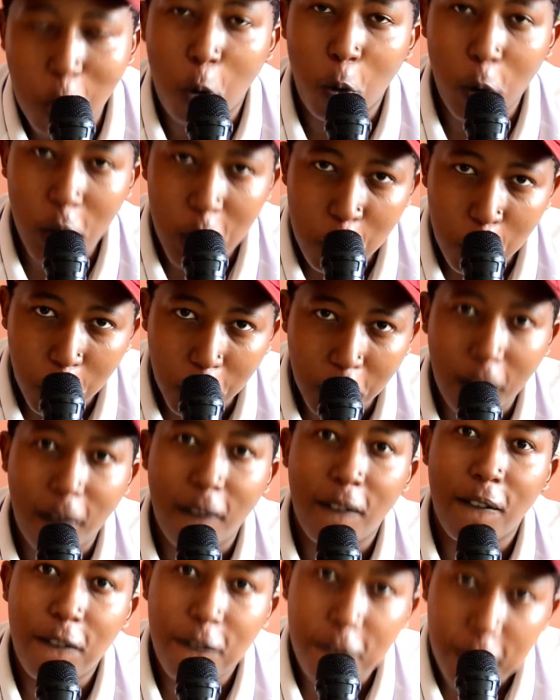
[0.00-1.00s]
We will
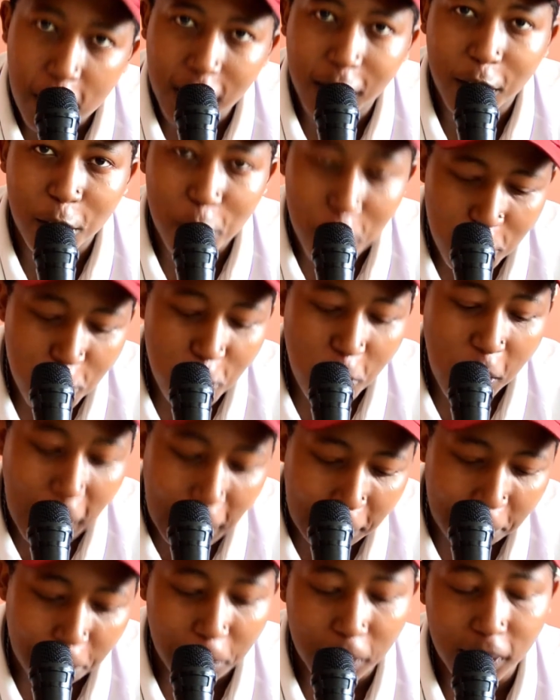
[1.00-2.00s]
fuck you
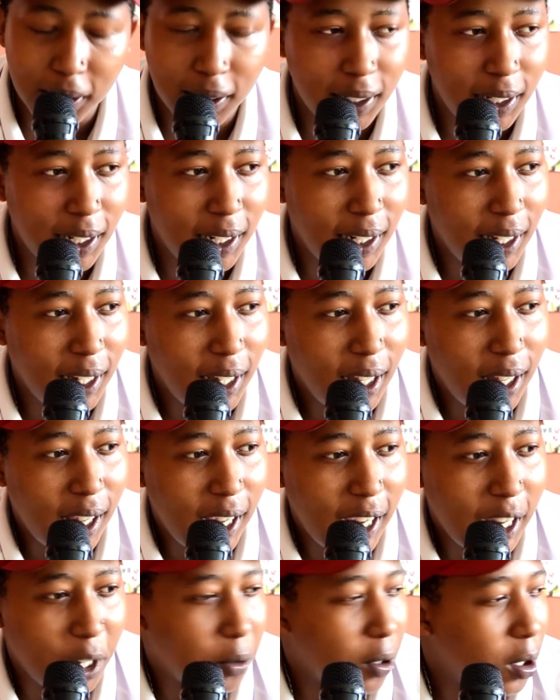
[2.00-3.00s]
up."
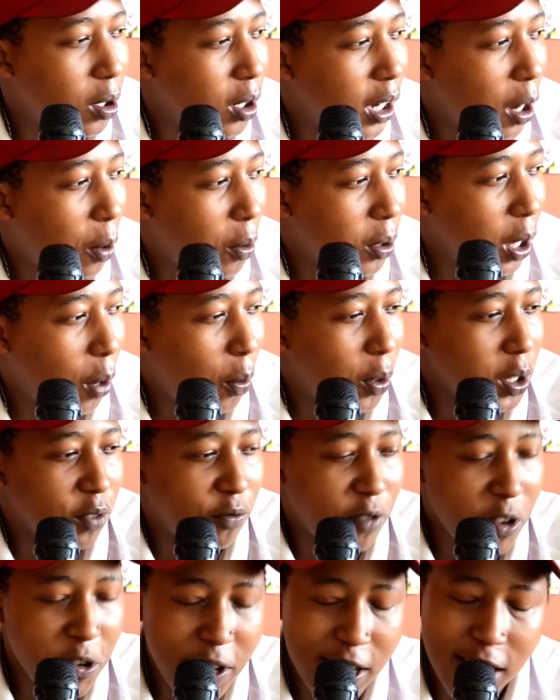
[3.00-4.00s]
That was
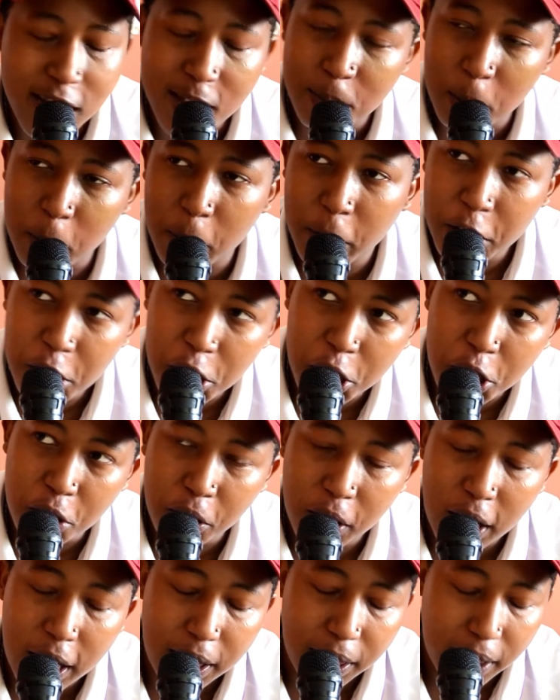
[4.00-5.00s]
very
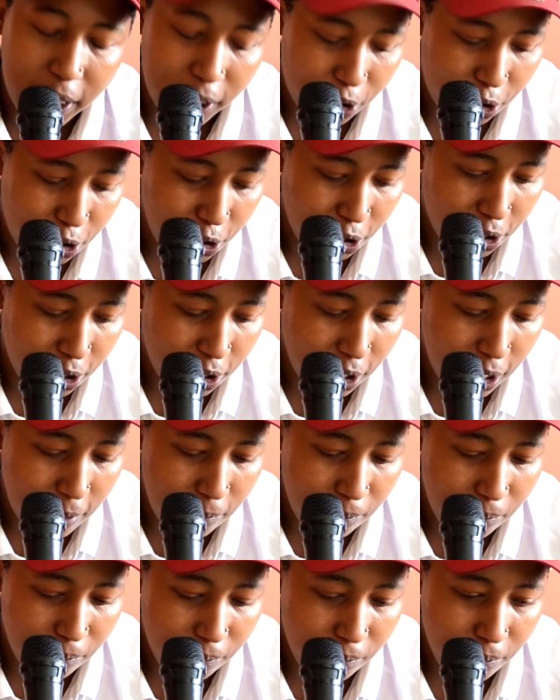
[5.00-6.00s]
inspirational, and that just
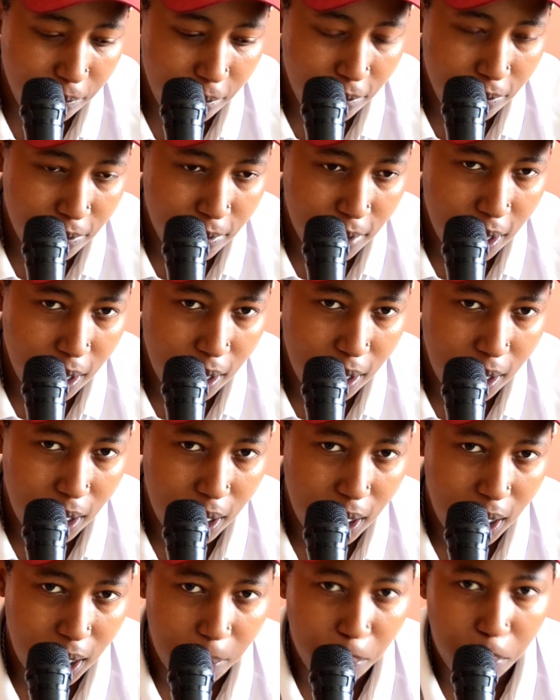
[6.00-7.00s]

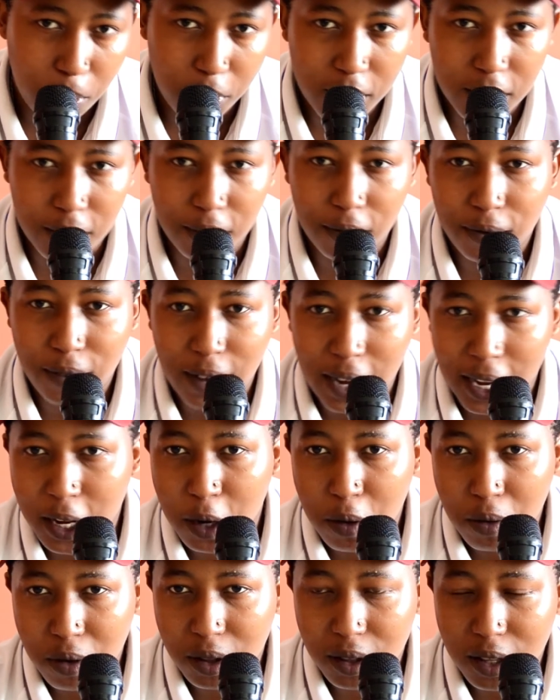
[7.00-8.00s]
it puts a
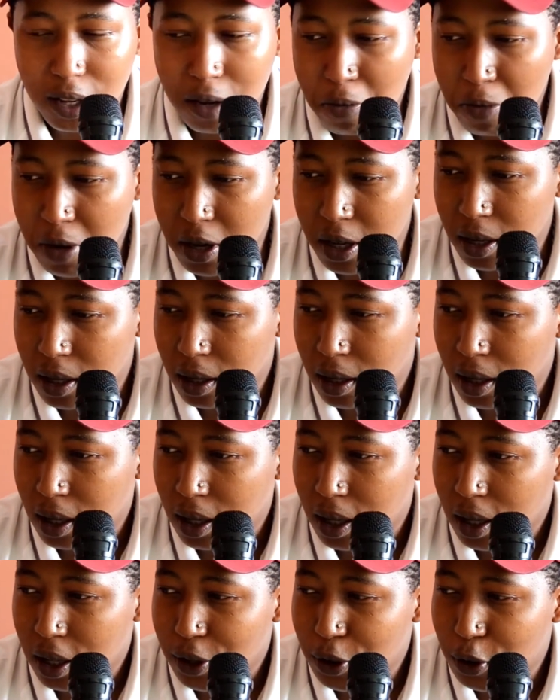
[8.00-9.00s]
fire within me
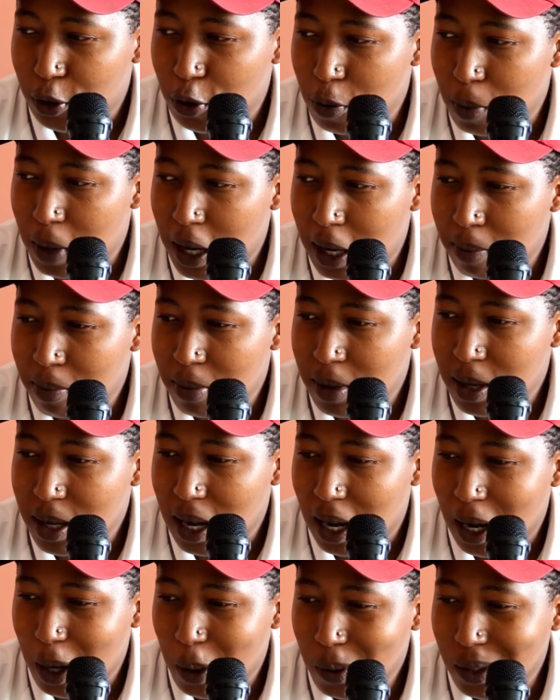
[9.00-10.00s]
to remind me
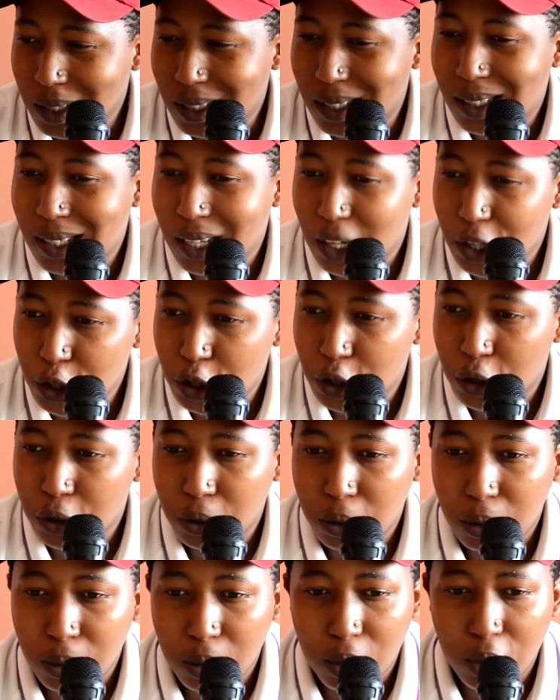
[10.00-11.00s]
how
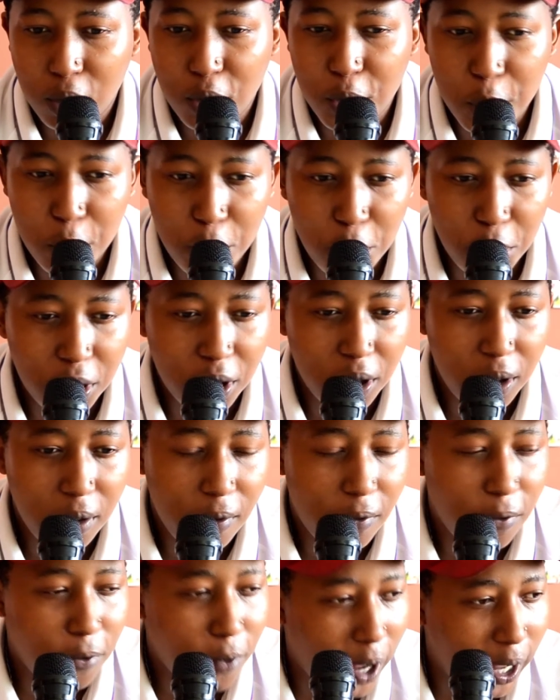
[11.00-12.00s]
essential youth
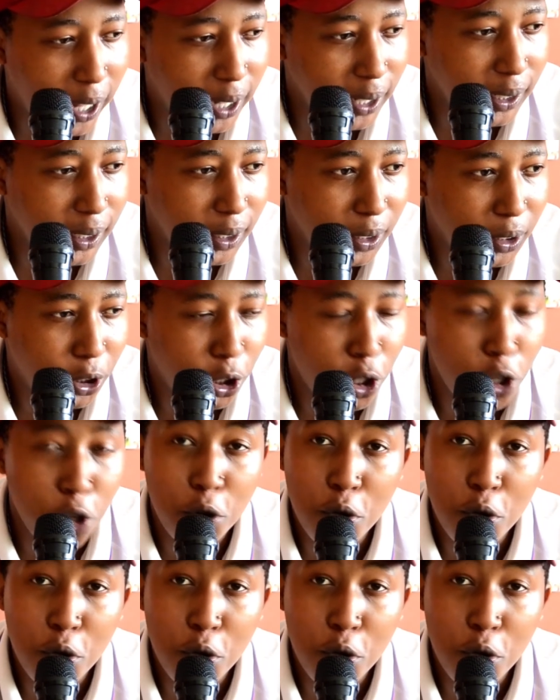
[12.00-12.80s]
fire is.